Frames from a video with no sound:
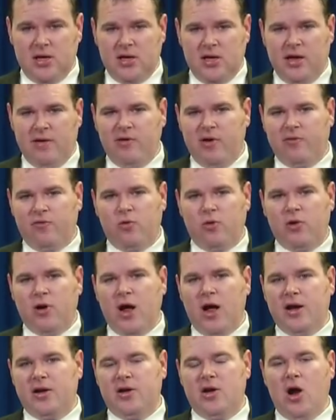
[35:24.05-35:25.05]
even if we're
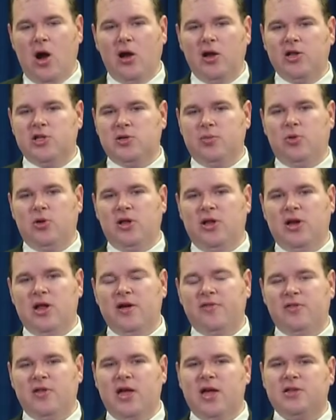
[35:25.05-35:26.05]
not knowledgeable
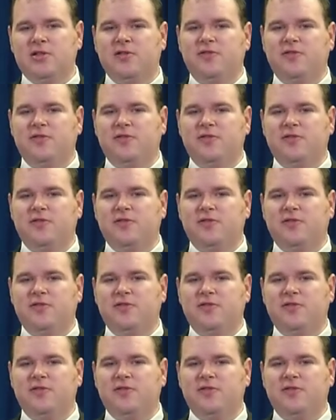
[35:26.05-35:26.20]
enough yet